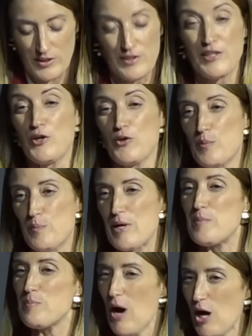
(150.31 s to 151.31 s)
the
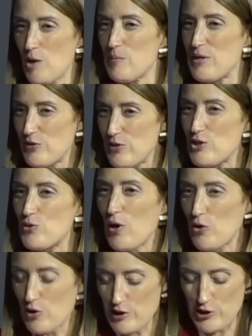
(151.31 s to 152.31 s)
European Parliament this
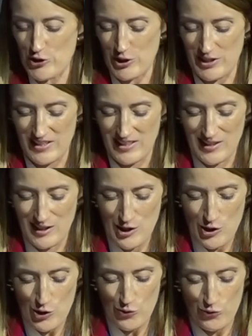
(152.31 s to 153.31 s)
recognition
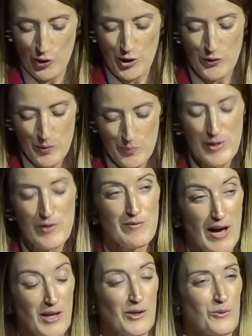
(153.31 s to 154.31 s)
for European
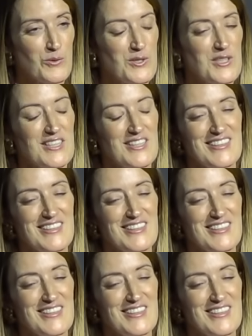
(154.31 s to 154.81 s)
values.